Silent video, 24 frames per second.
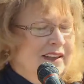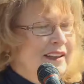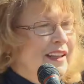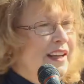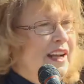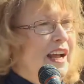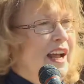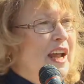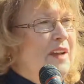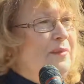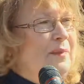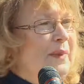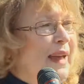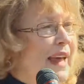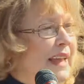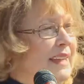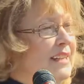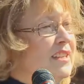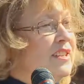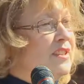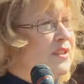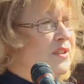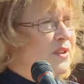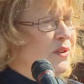that I
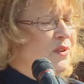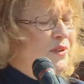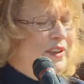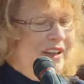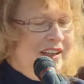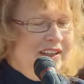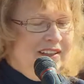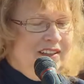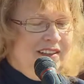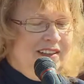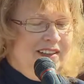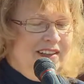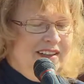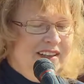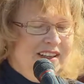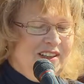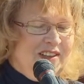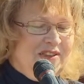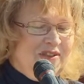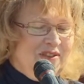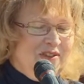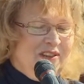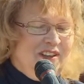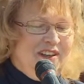met student
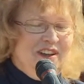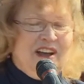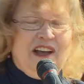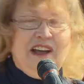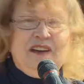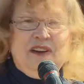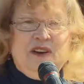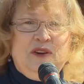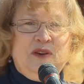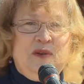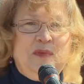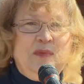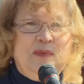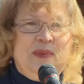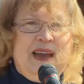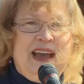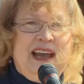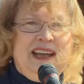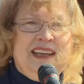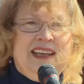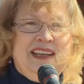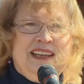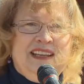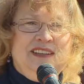Nick Troiano
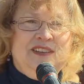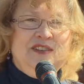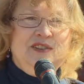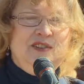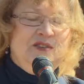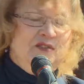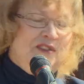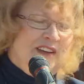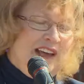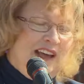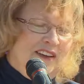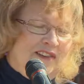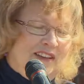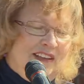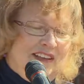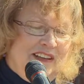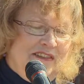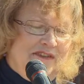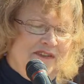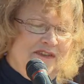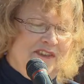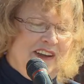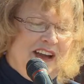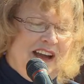back in
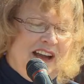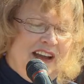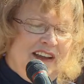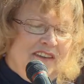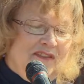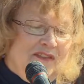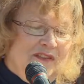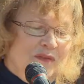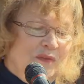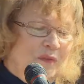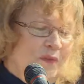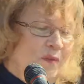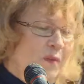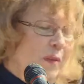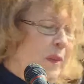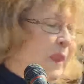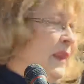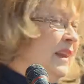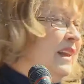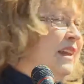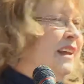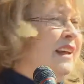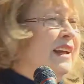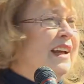2005,
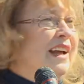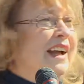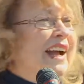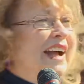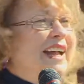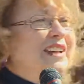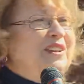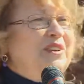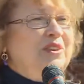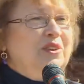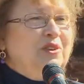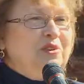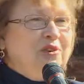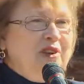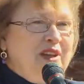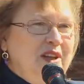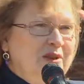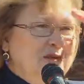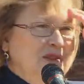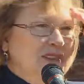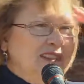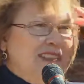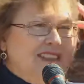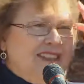I knew
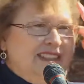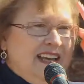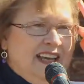he was